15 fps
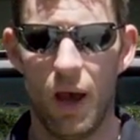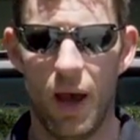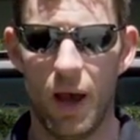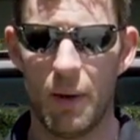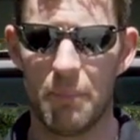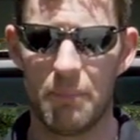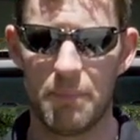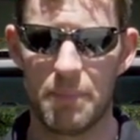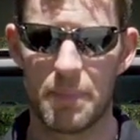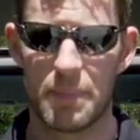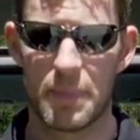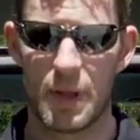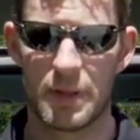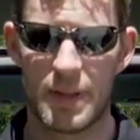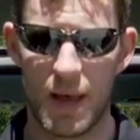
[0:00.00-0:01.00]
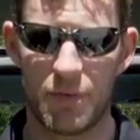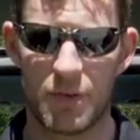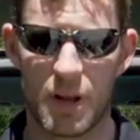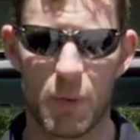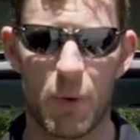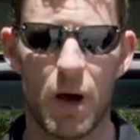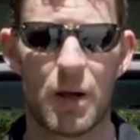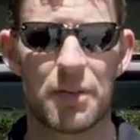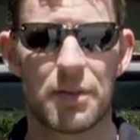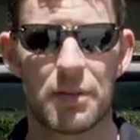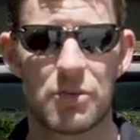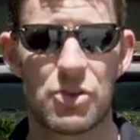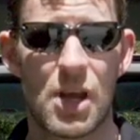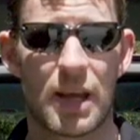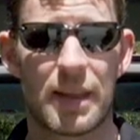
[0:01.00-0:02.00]
Um, definitely worth
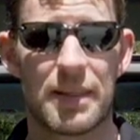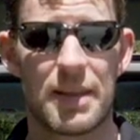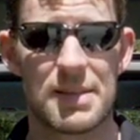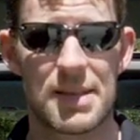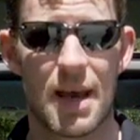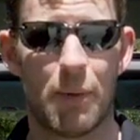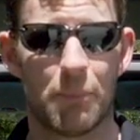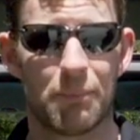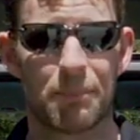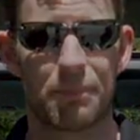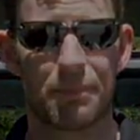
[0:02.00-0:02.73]
checking these out.